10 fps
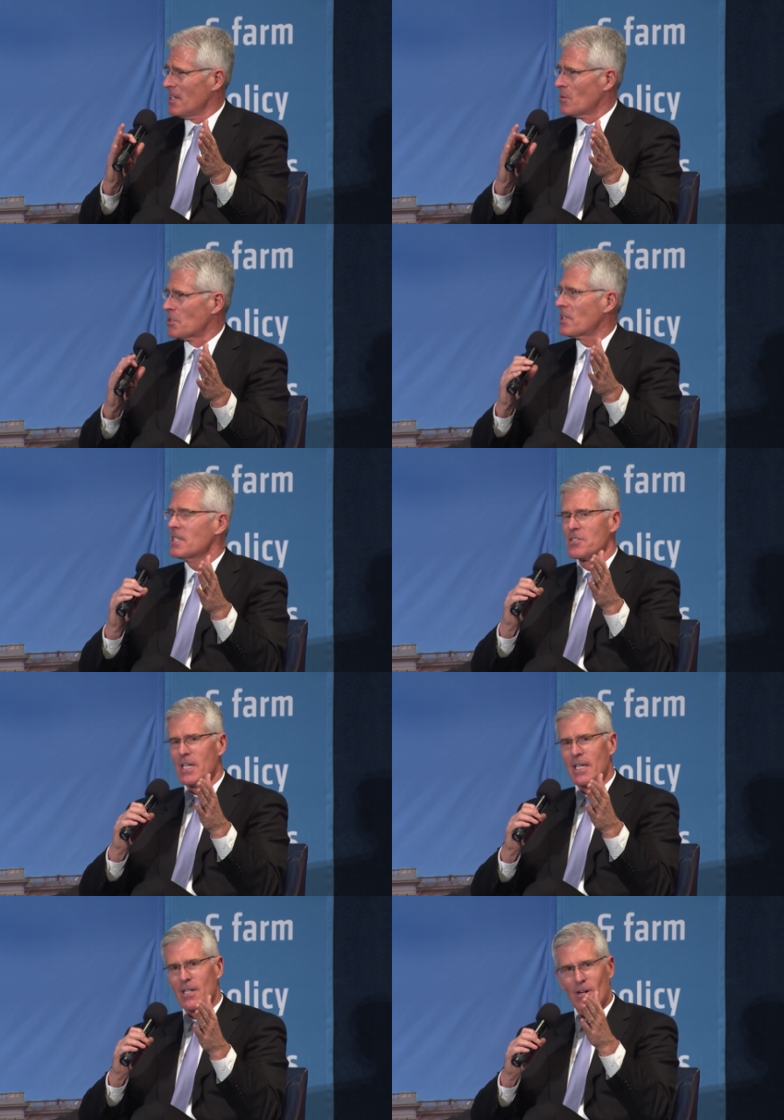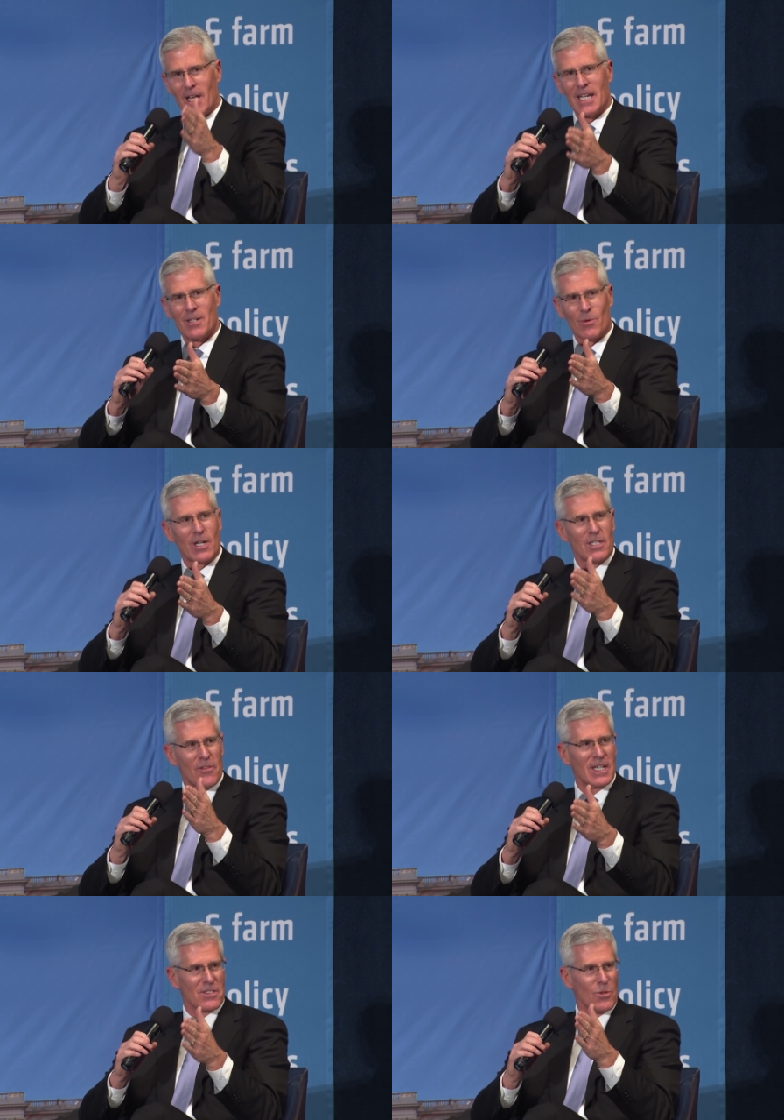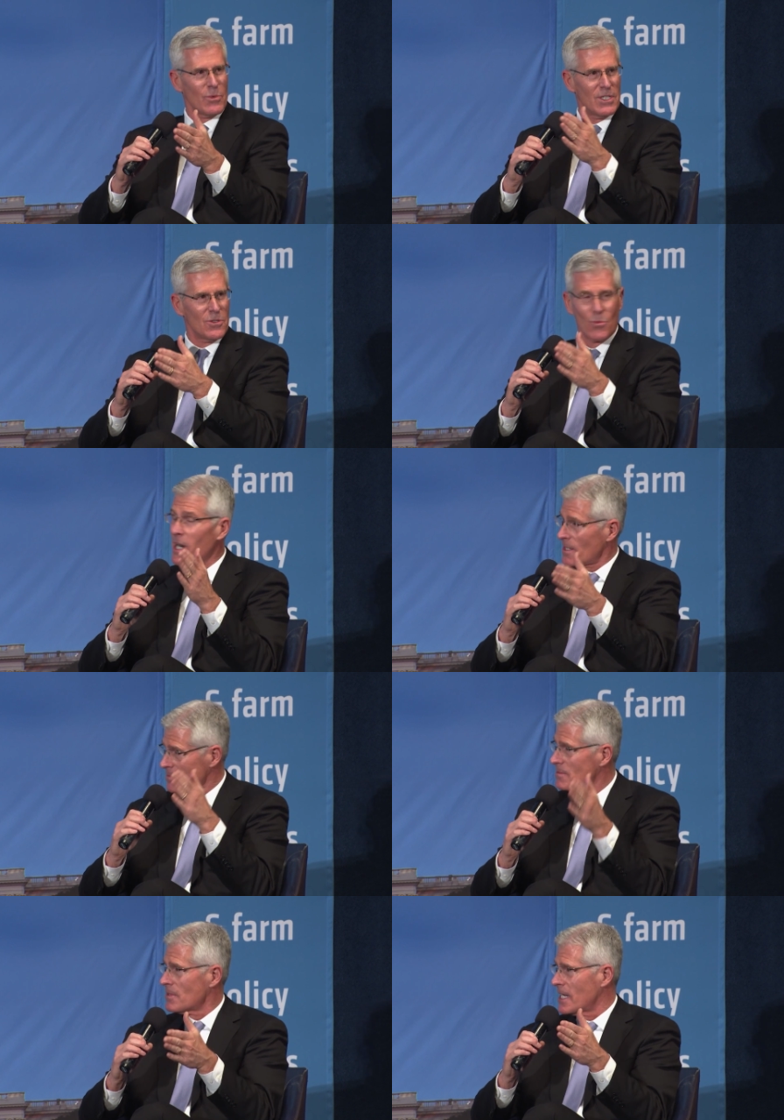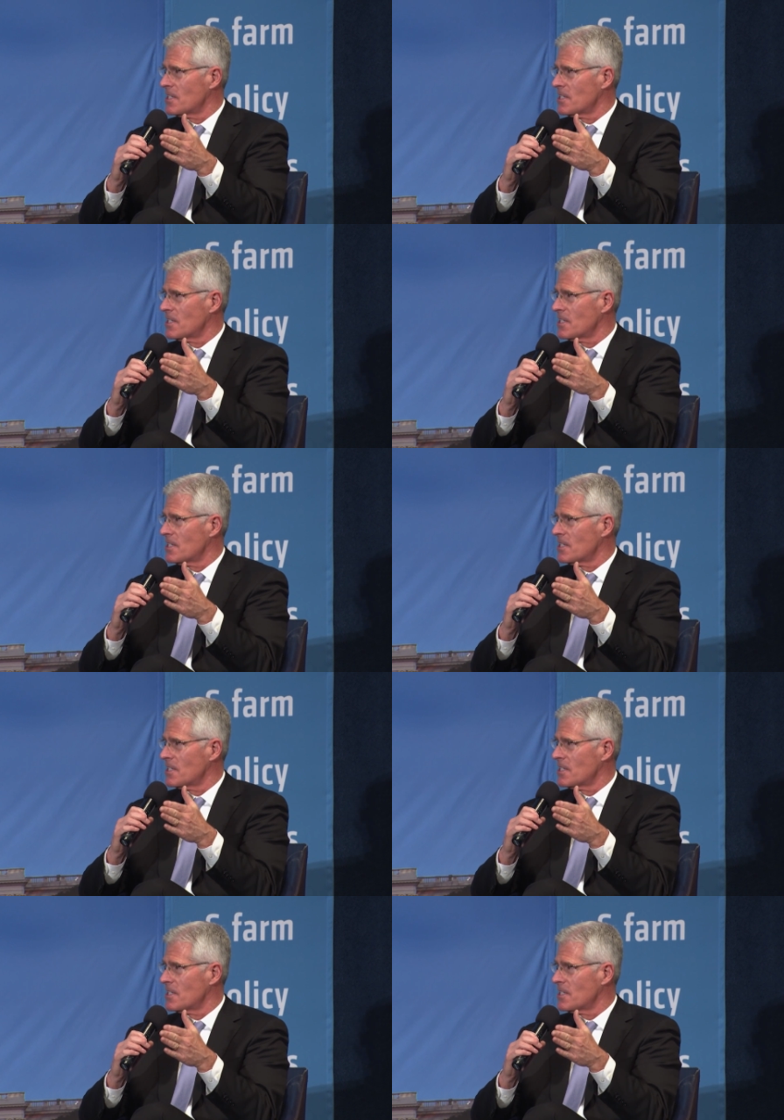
We're trying to stay in our lane in regard to the things that we do well, right?